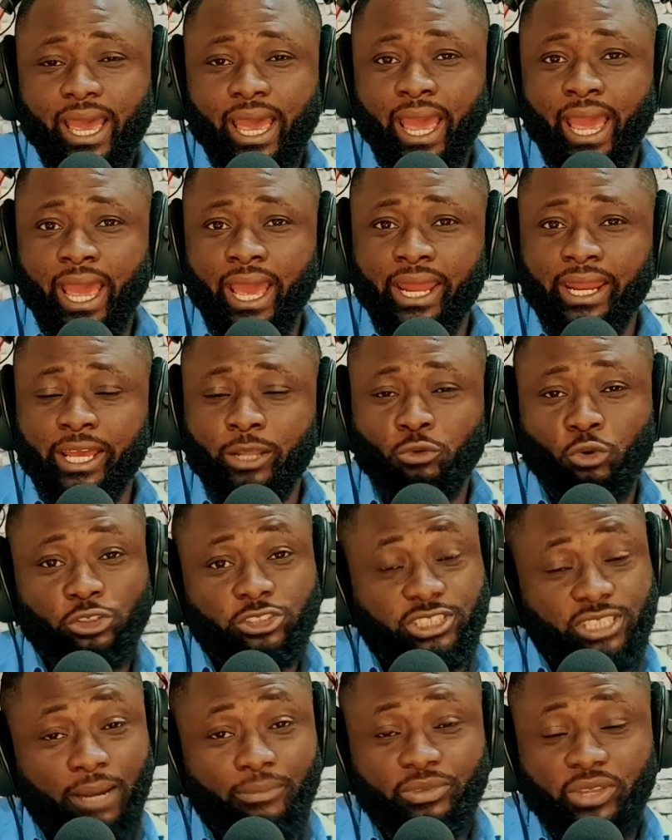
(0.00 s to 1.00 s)
And it
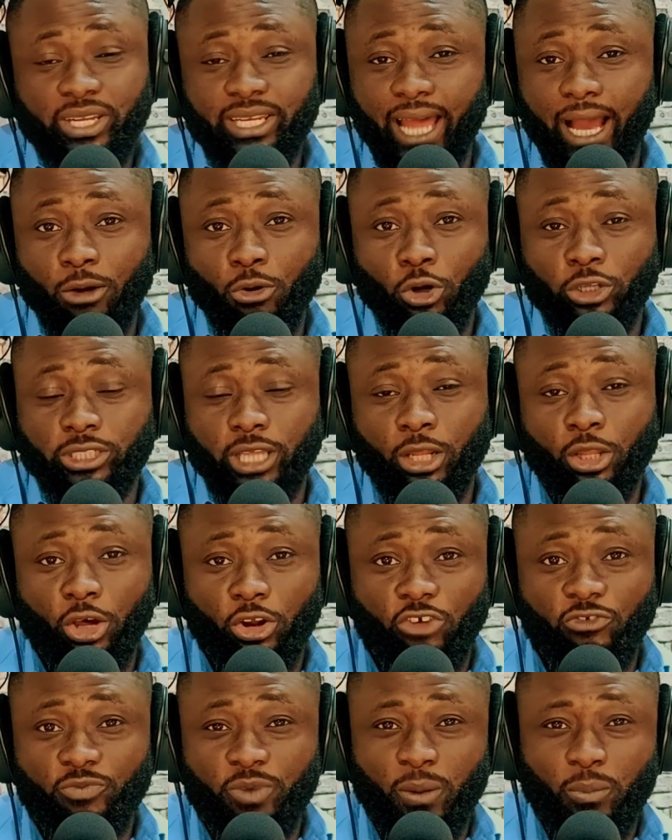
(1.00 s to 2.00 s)
was something that got a
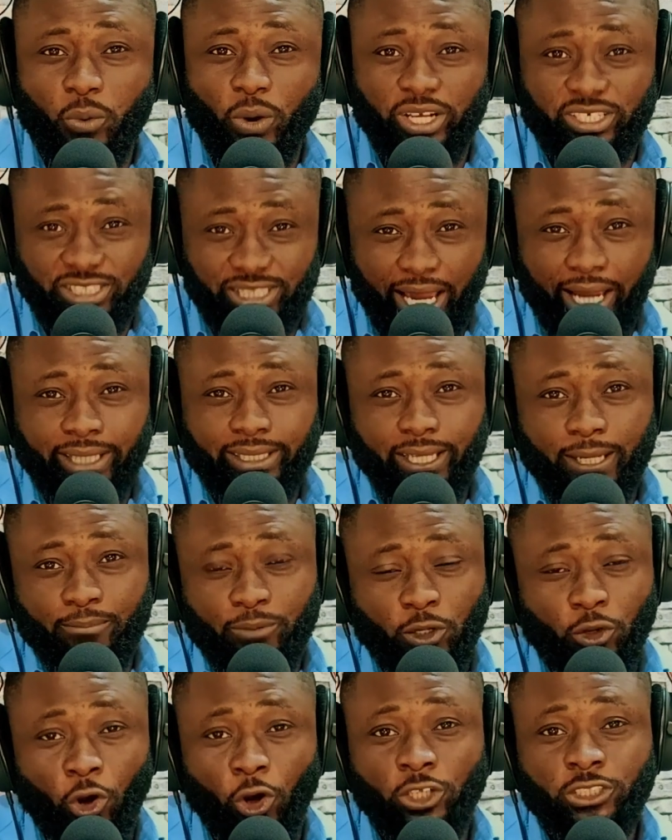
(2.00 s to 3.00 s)
lot of people excited
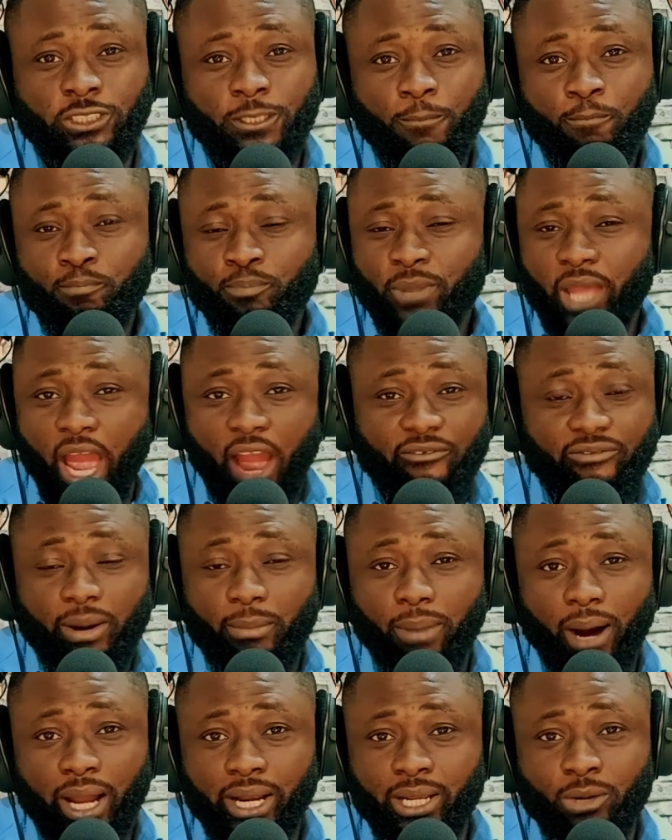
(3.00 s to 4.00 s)
because
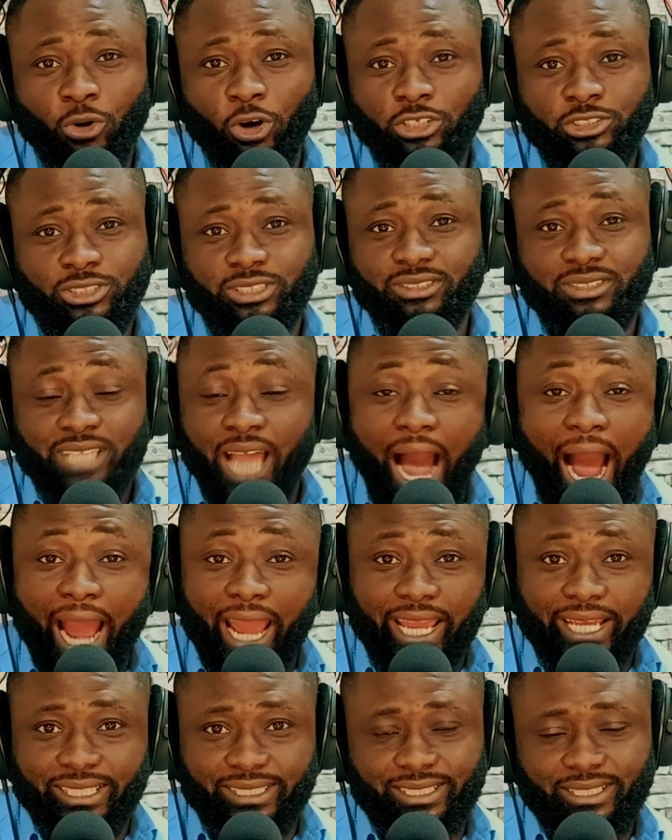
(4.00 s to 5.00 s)
everybody was
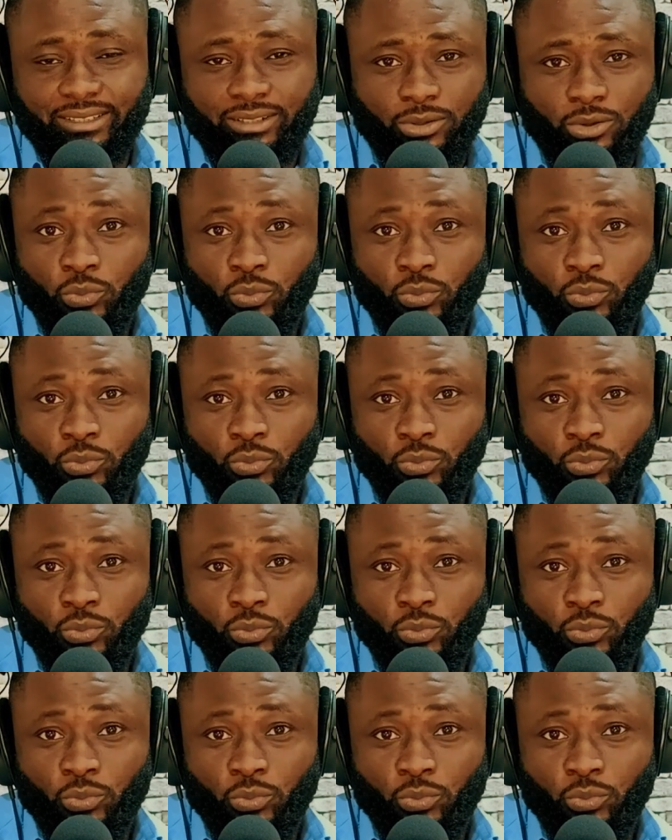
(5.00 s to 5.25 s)
tired.